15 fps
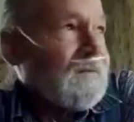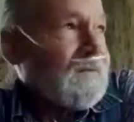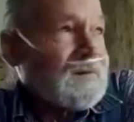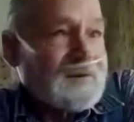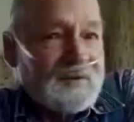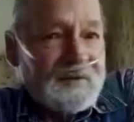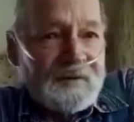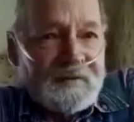
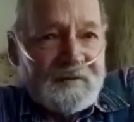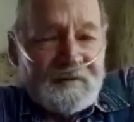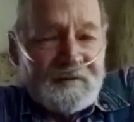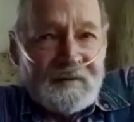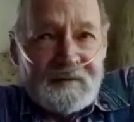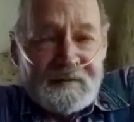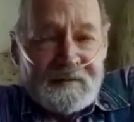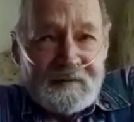
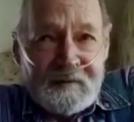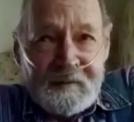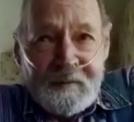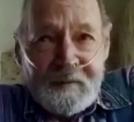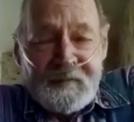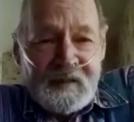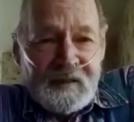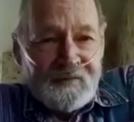the
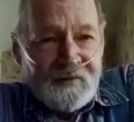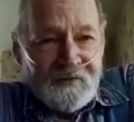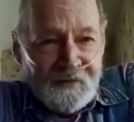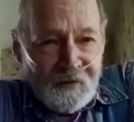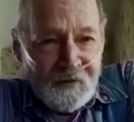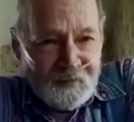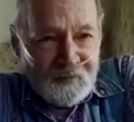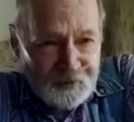
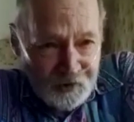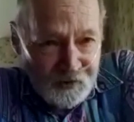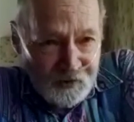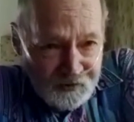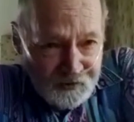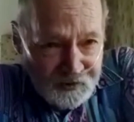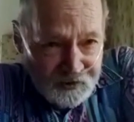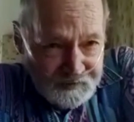Reformed
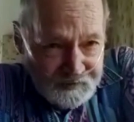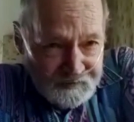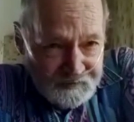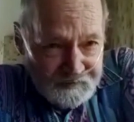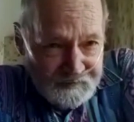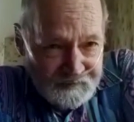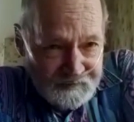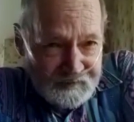church.
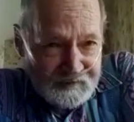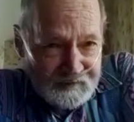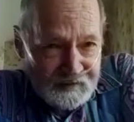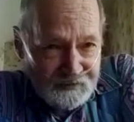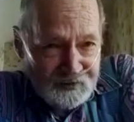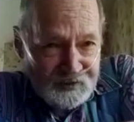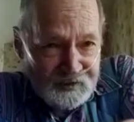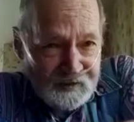It was Dutch.